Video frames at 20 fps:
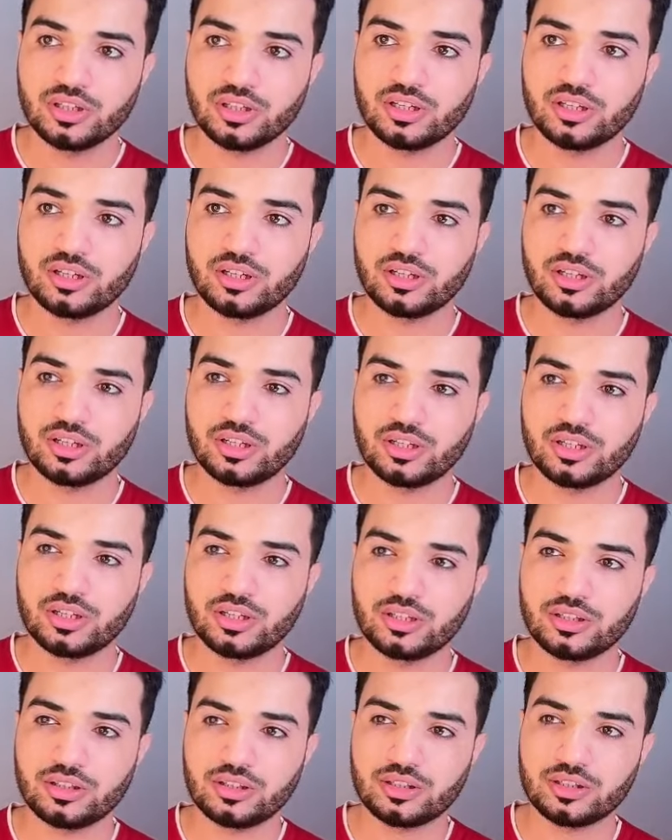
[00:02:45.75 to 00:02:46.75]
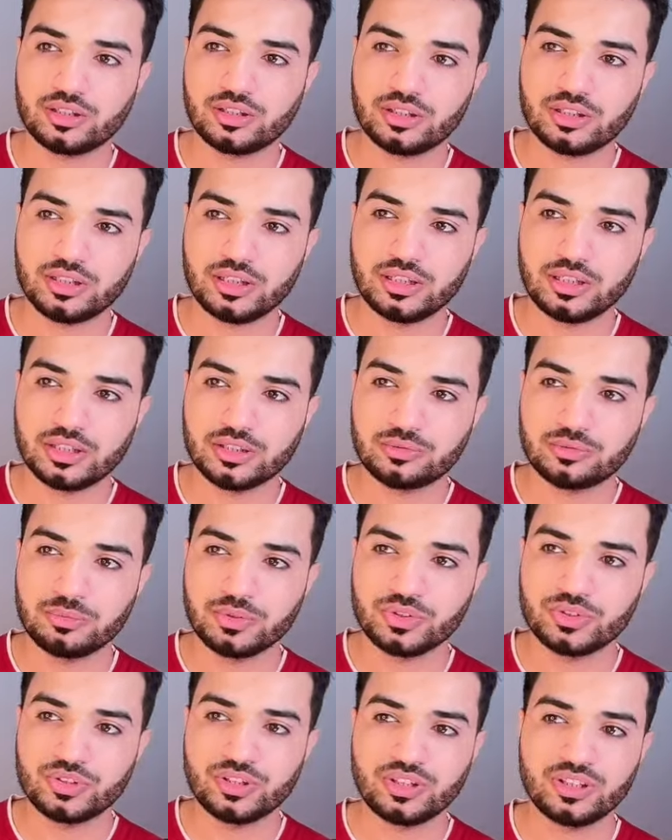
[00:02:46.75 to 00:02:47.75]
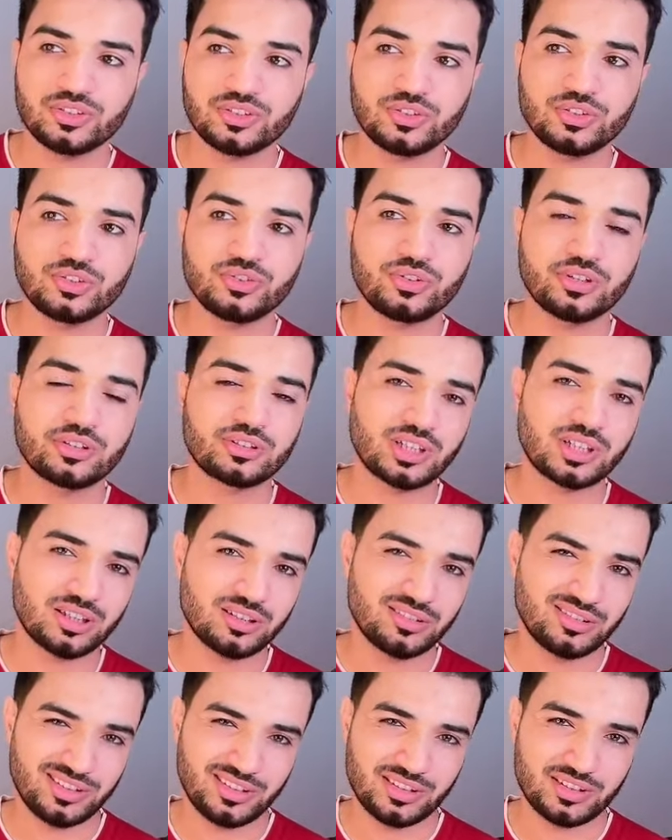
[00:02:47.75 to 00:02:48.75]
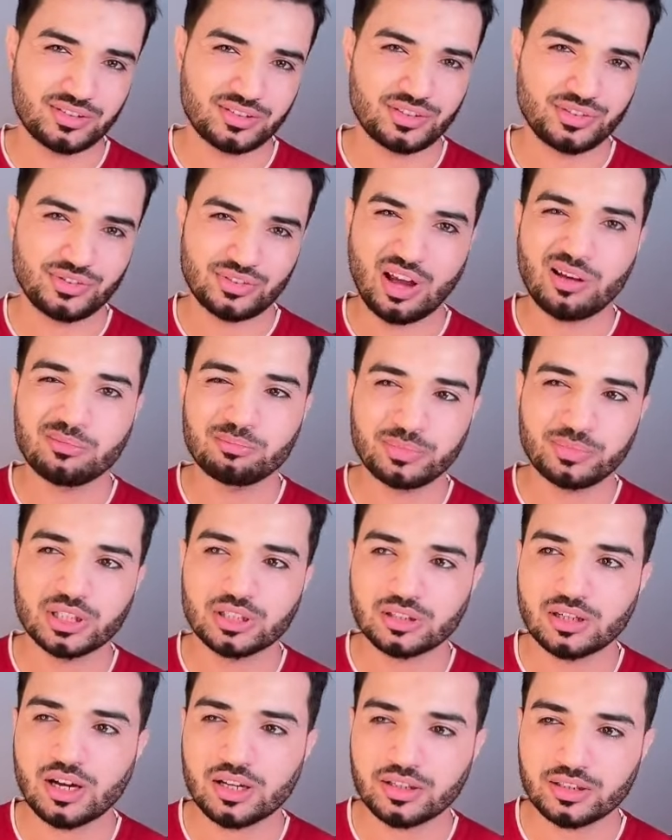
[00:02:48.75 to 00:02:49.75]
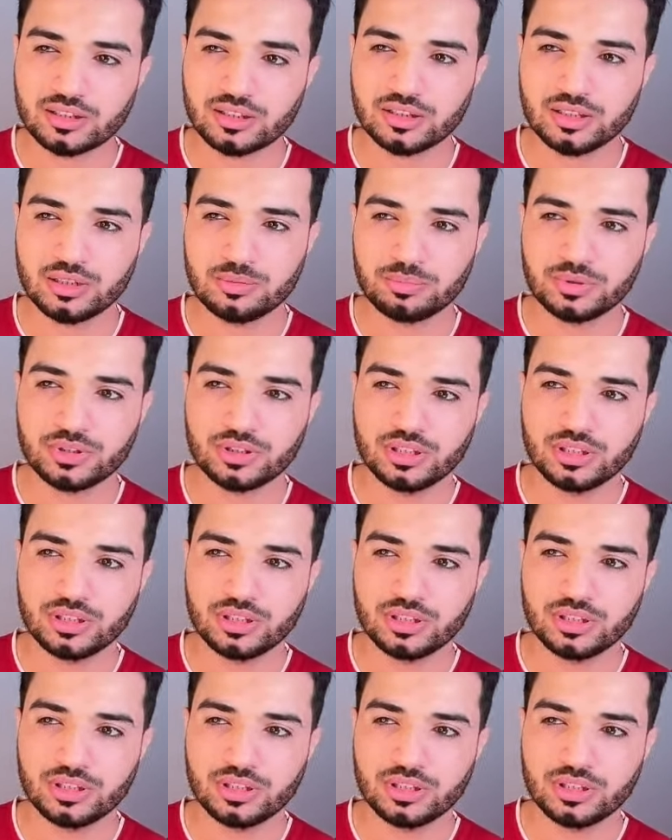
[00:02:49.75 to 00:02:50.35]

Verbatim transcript: And let me see, this is the run, it's zombie run clip.